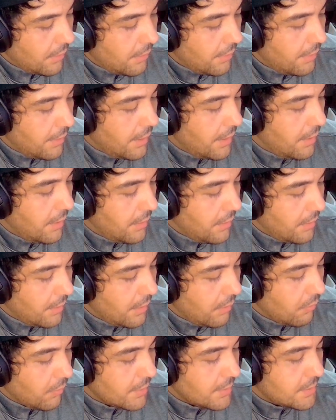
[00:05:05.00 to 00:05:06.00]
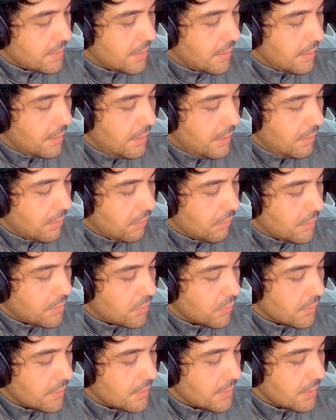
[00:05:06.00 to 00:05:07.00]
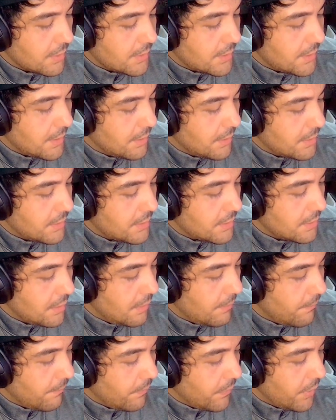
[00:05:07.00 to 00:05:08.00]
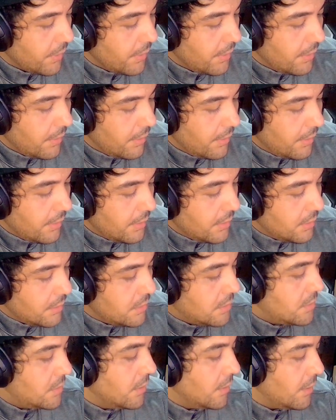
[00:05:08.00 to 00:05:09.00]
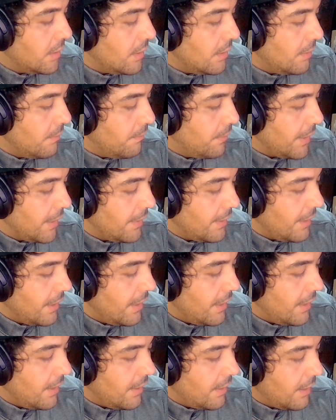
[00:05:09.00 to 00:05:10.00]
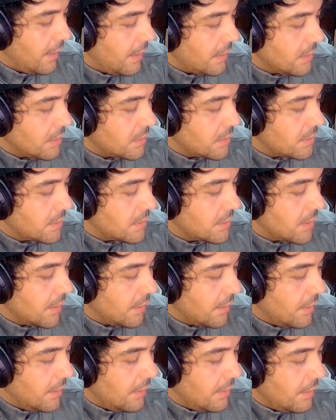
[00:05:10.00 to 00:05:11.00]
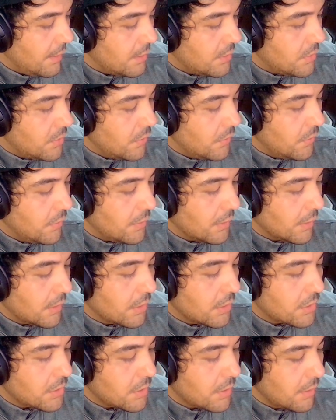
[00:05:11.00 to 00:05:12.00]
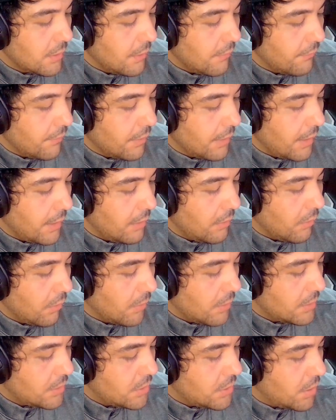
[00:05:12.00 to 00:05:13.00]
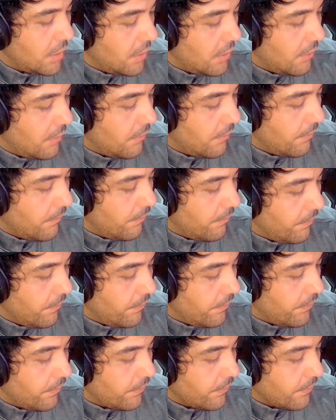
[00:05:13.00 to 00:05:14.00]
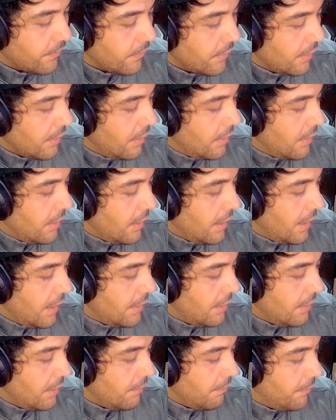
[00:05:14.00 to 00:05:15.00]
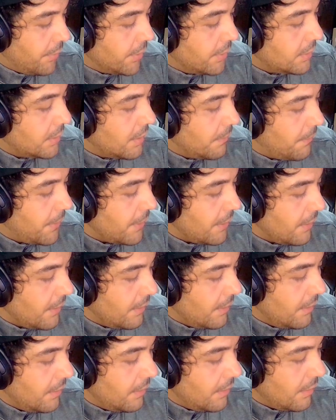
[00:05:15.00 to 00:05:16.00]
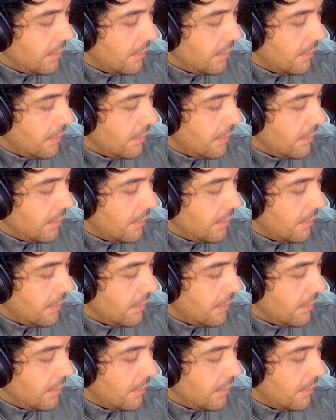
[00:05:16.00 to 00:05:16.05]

Then they went to the needle, which was still asleep, took it by the head, and stuck it into the cushion chair, and put the pin.